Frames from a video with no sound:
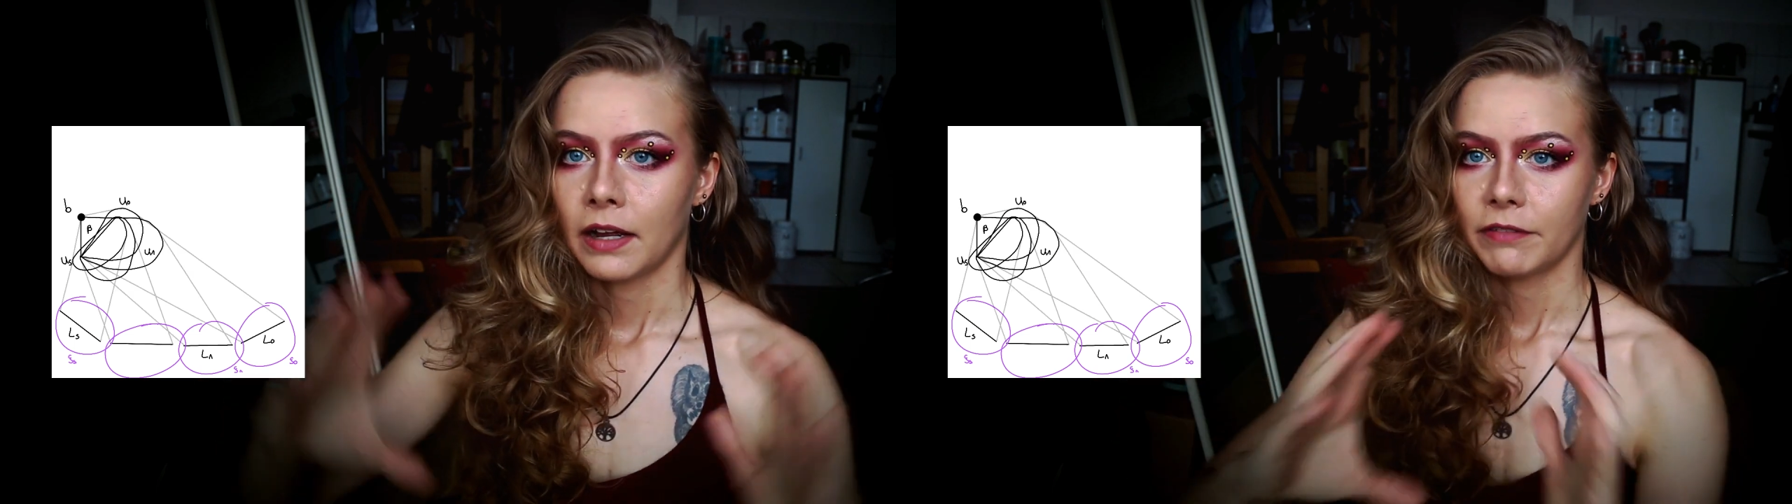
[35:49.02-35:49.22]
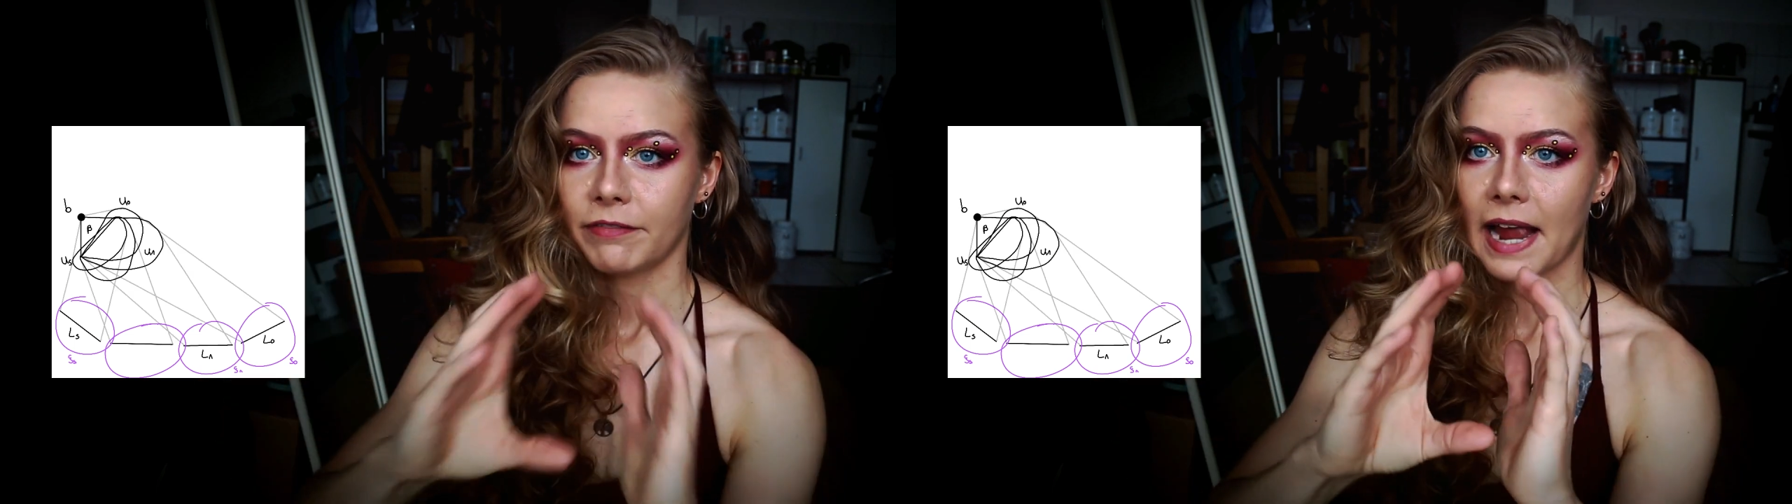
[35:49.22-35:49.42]

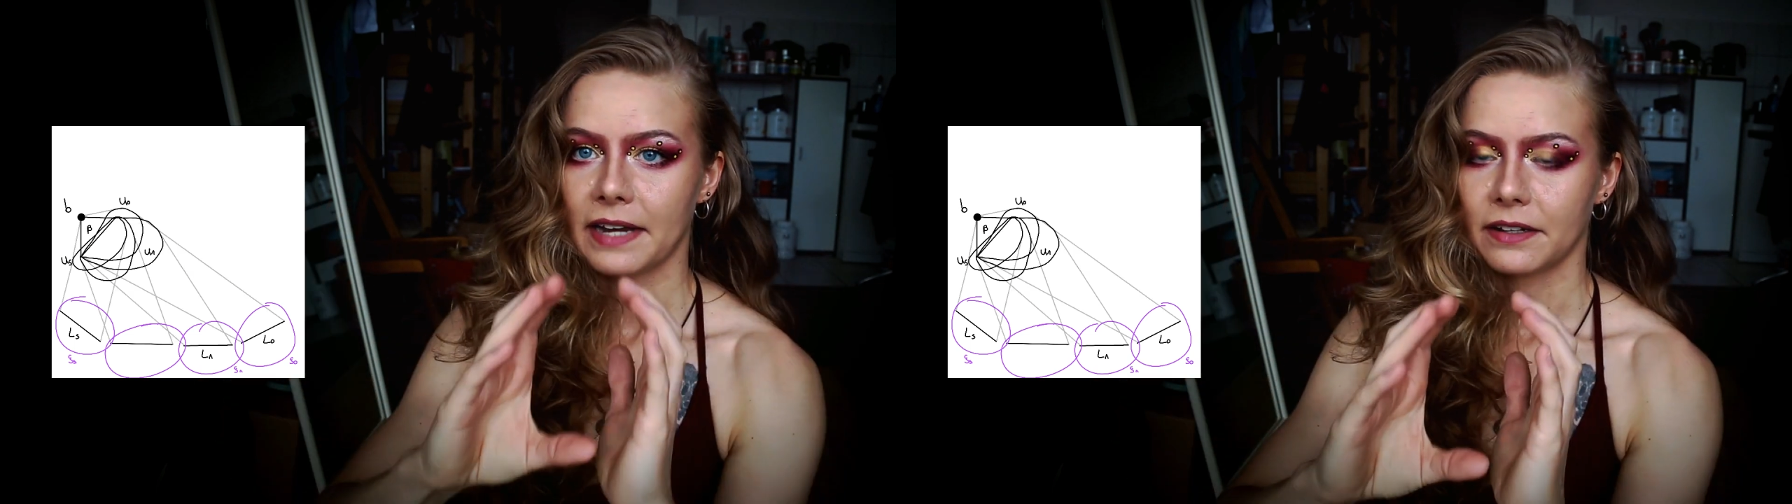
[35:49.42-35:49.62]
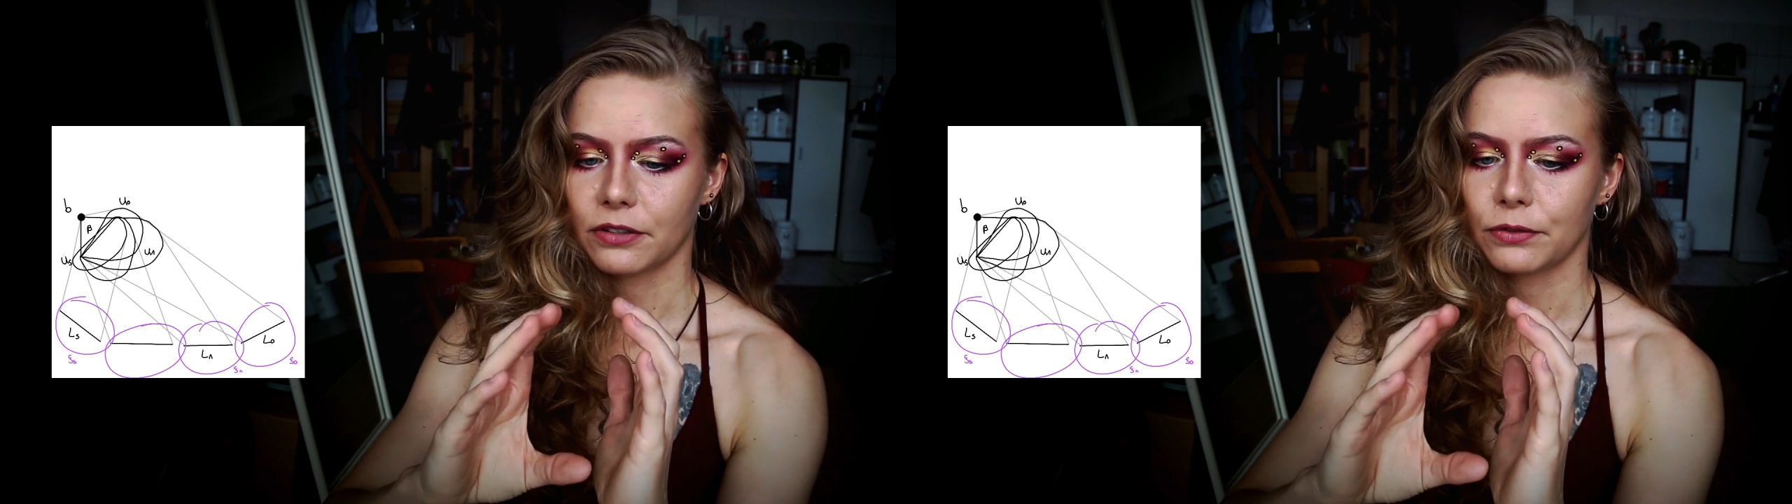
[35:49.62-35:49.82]

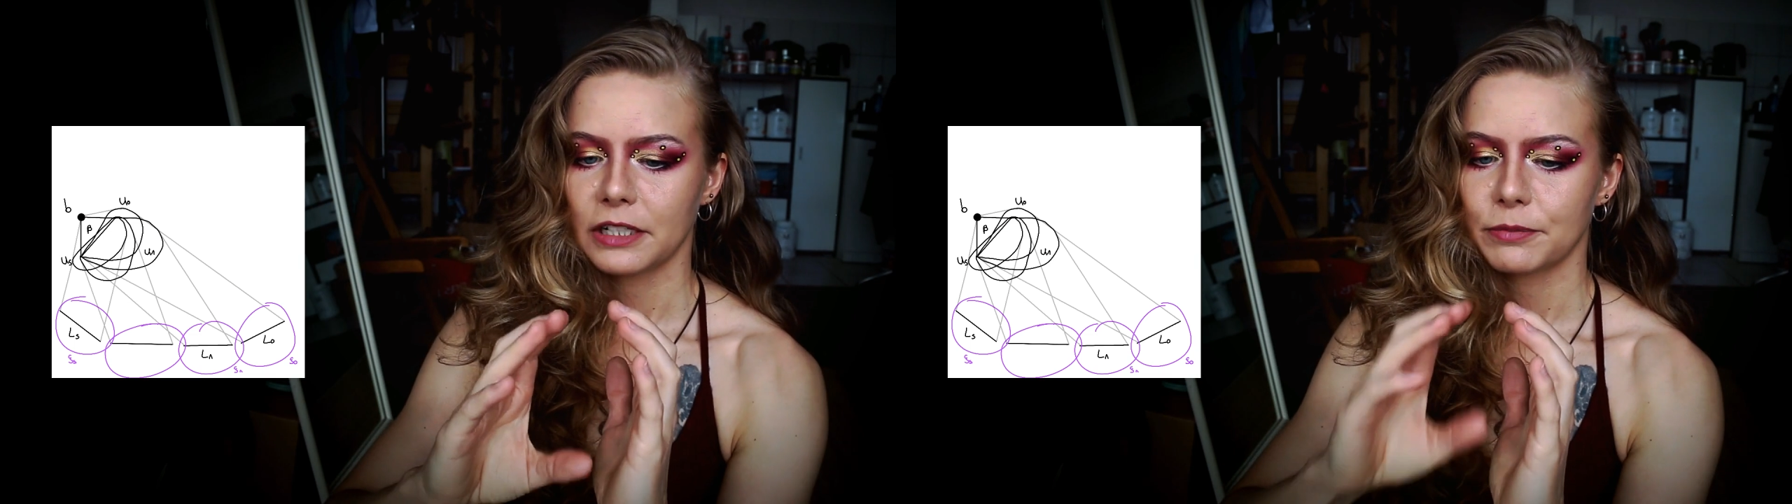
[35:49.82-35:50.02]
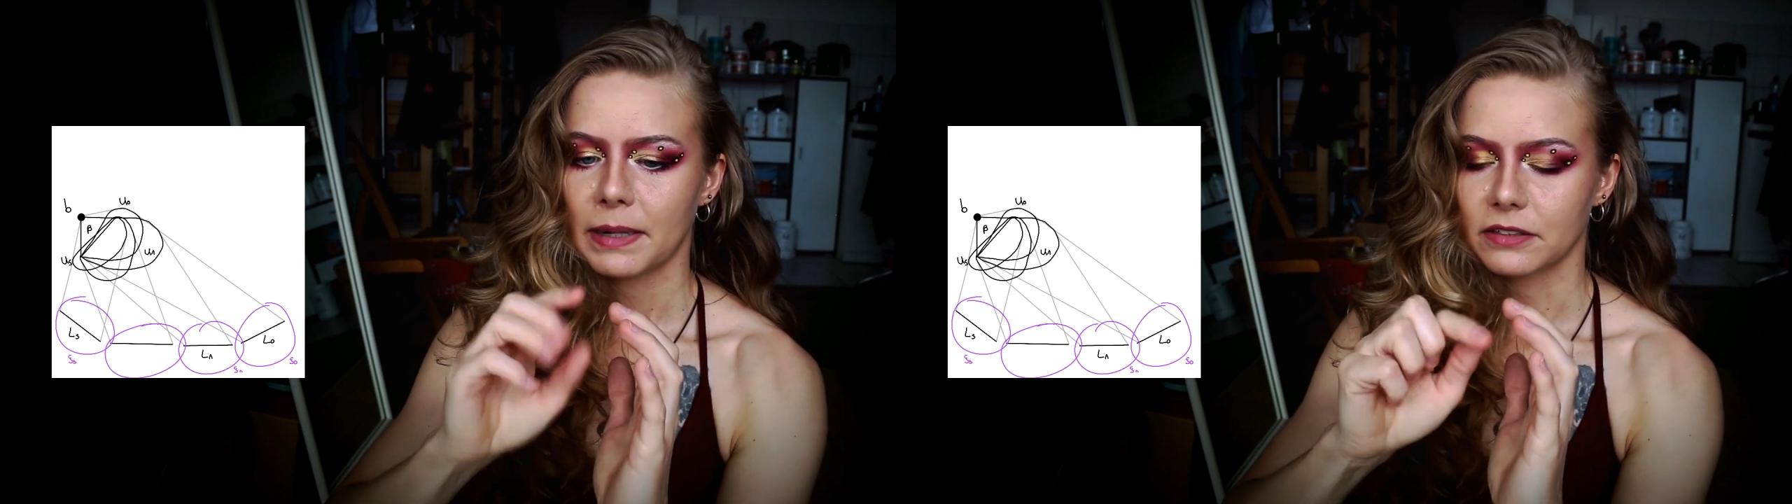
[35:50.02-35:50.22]
find the 3
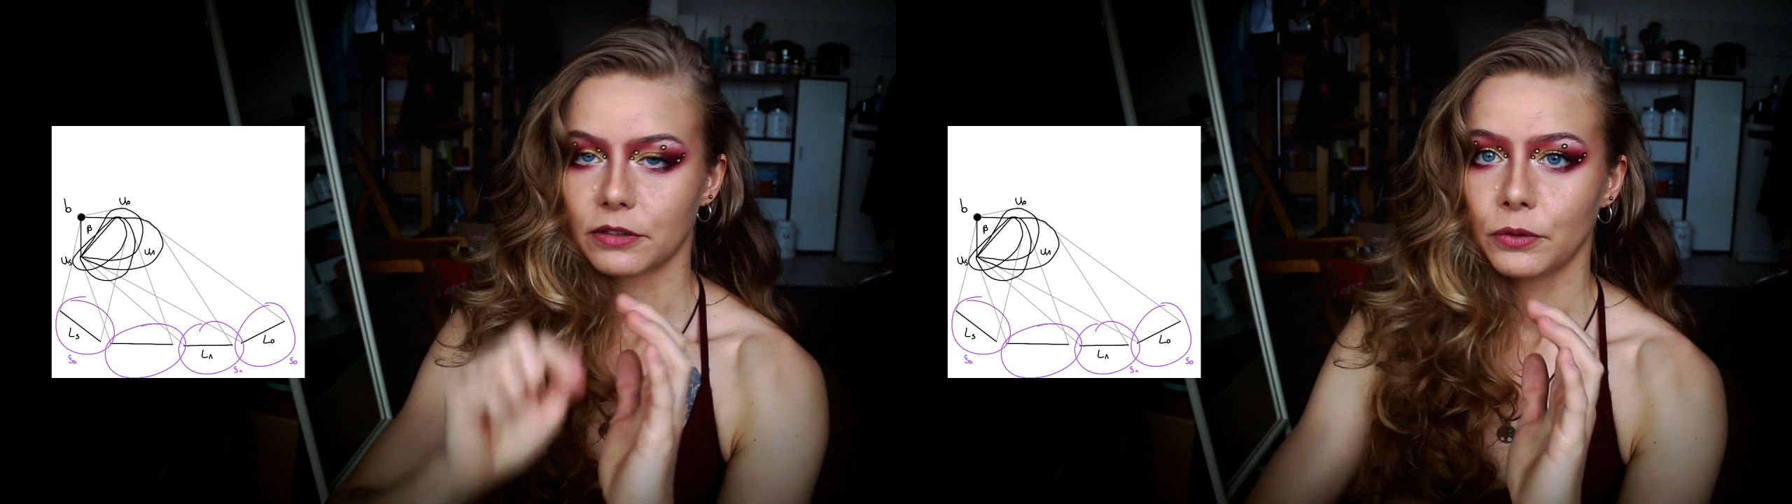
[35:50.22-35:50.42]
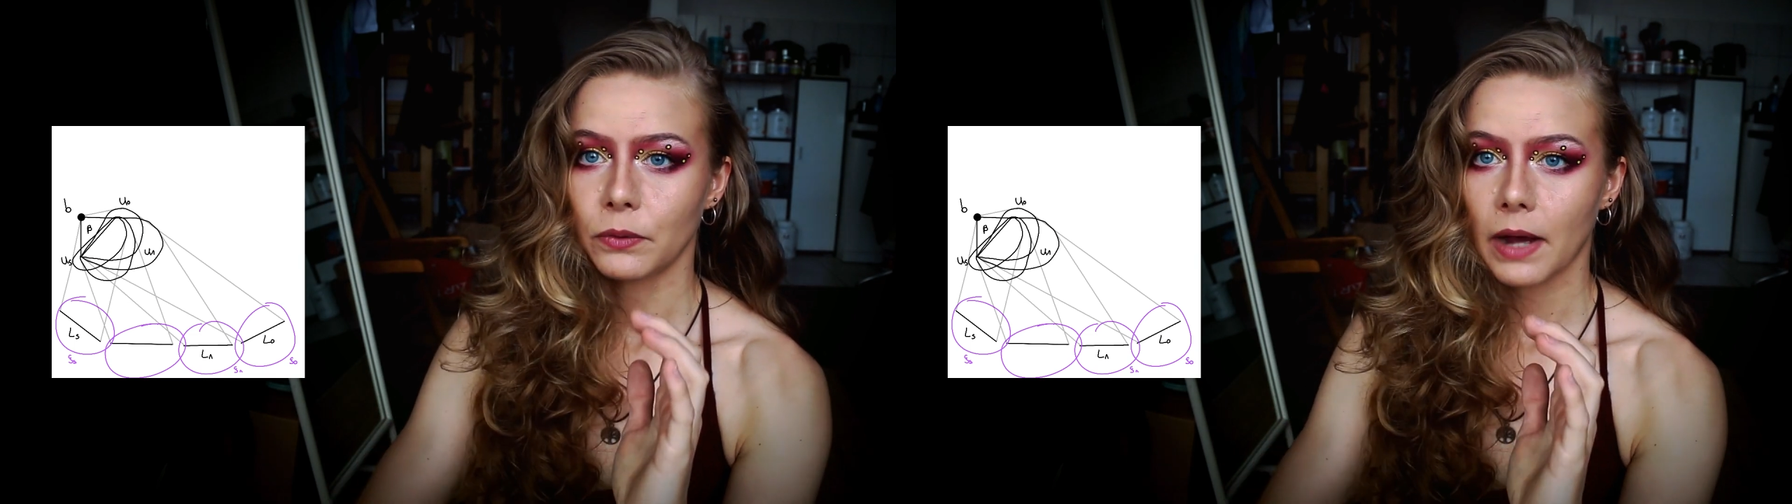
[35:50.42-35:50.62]

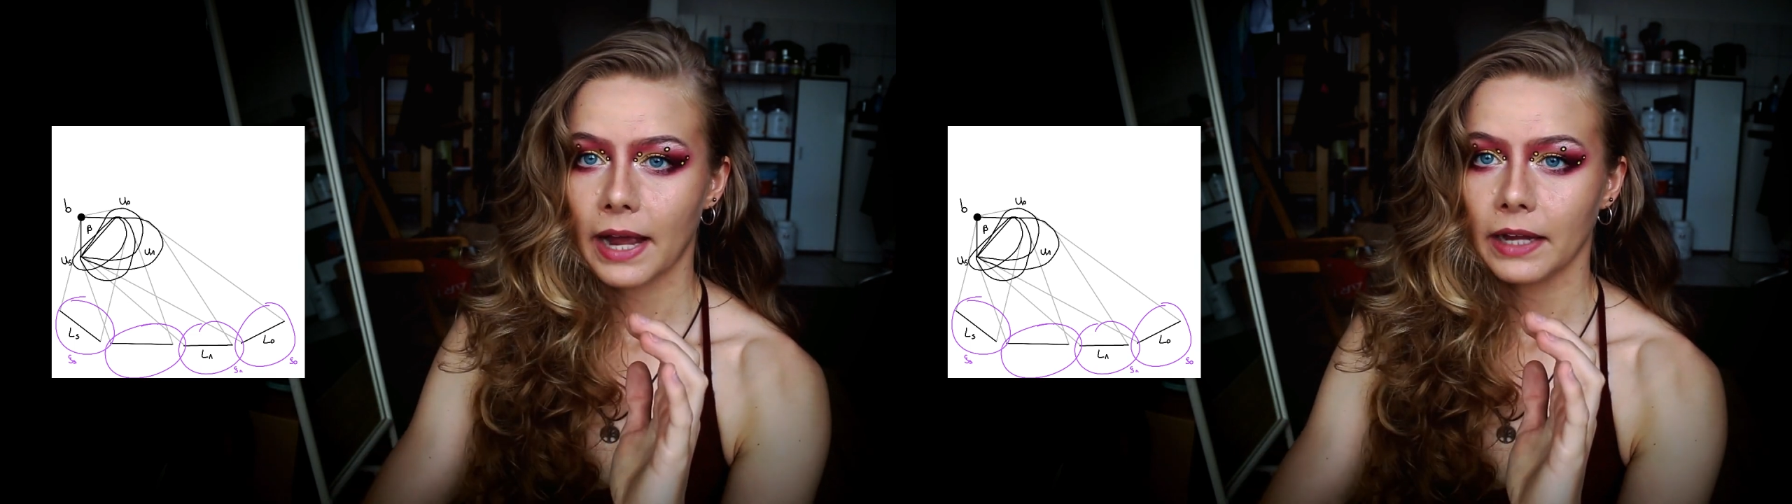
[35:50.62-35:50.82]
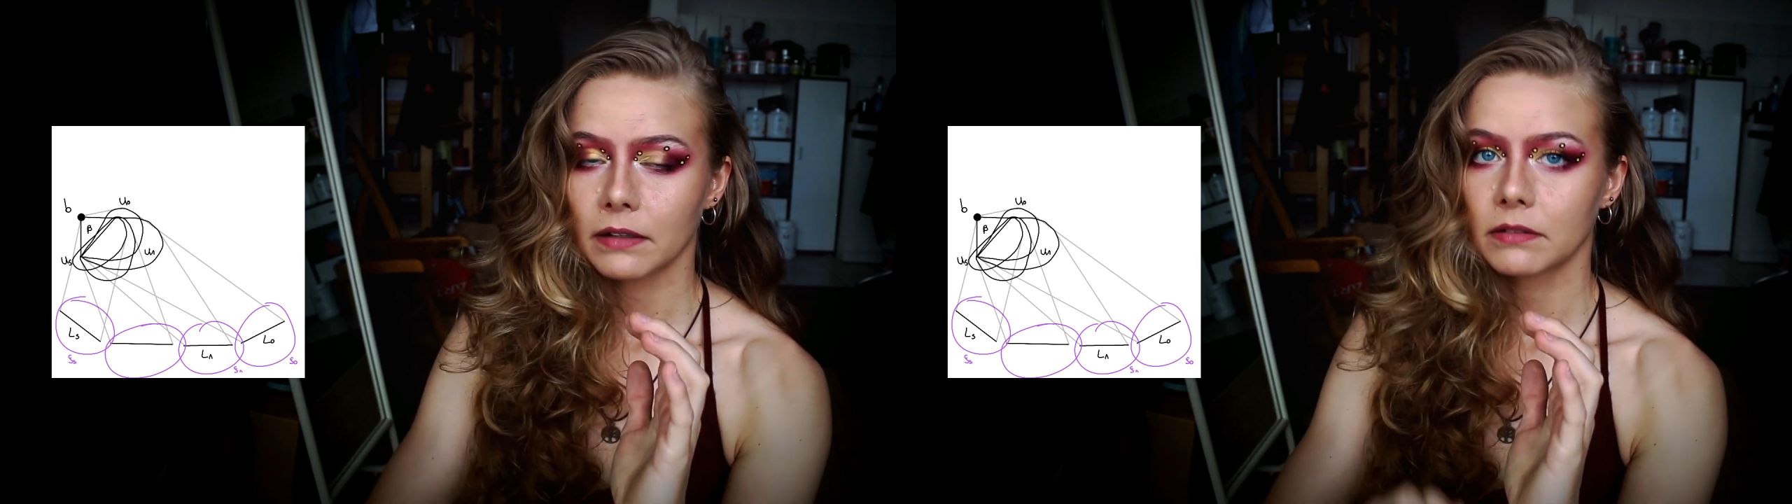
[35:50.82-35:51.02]
spaces
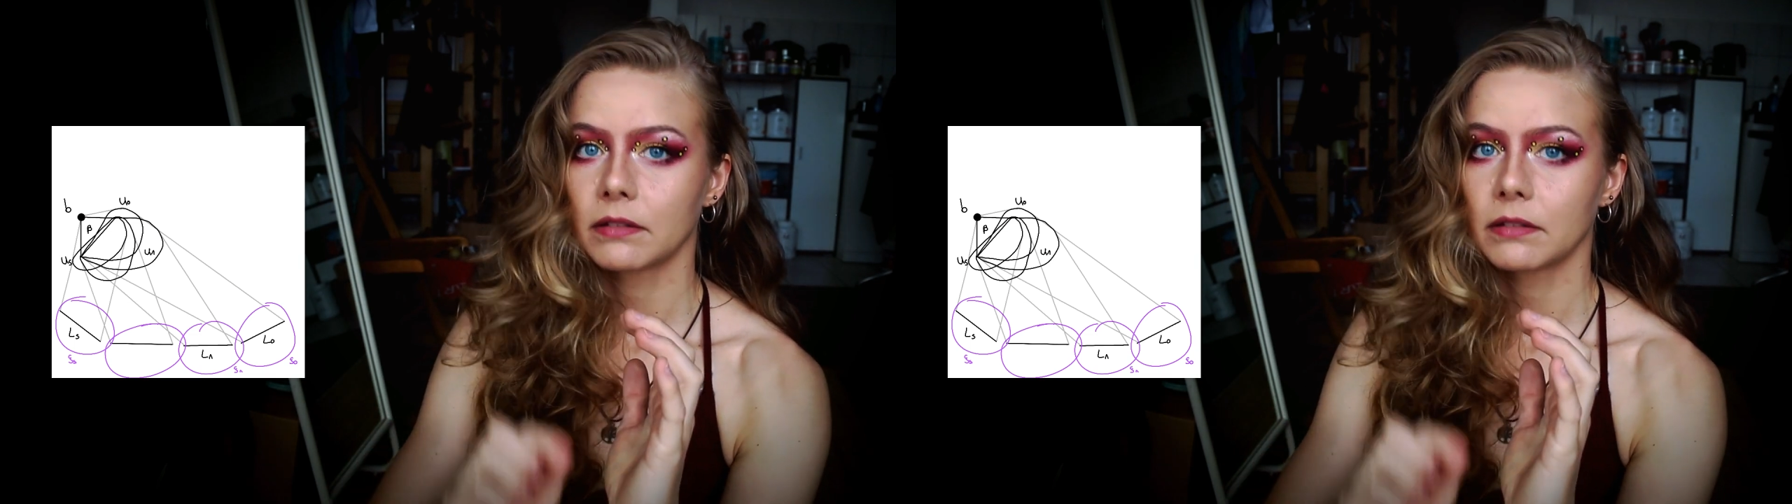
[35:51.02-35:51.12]
Ui,